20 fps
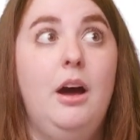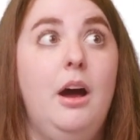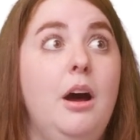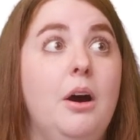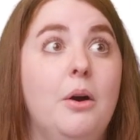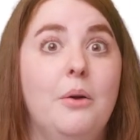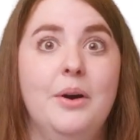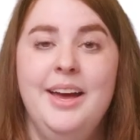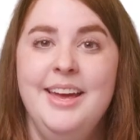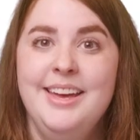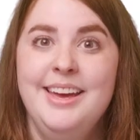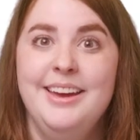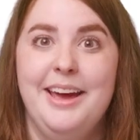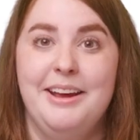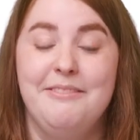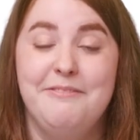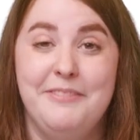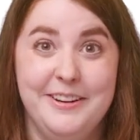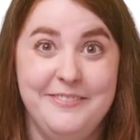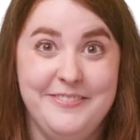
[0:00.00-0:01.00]
Oh,
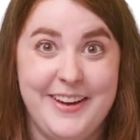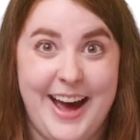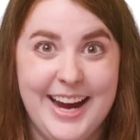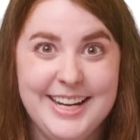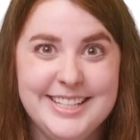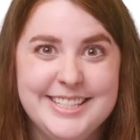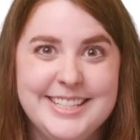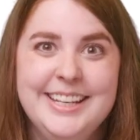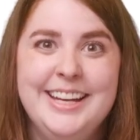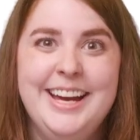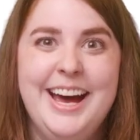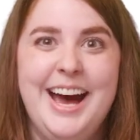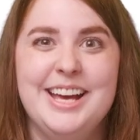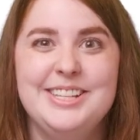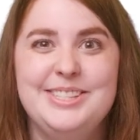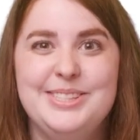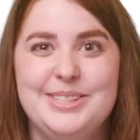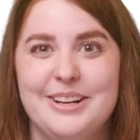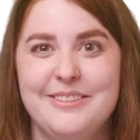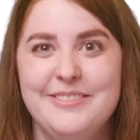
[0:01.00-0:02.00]
and fun fact,
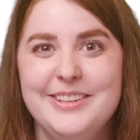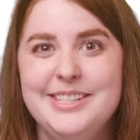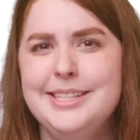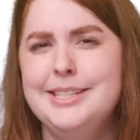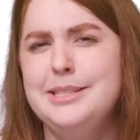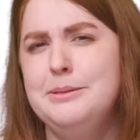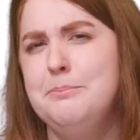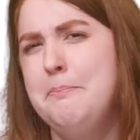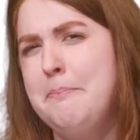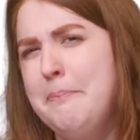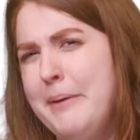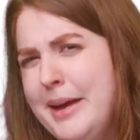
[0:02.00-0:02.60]
a service is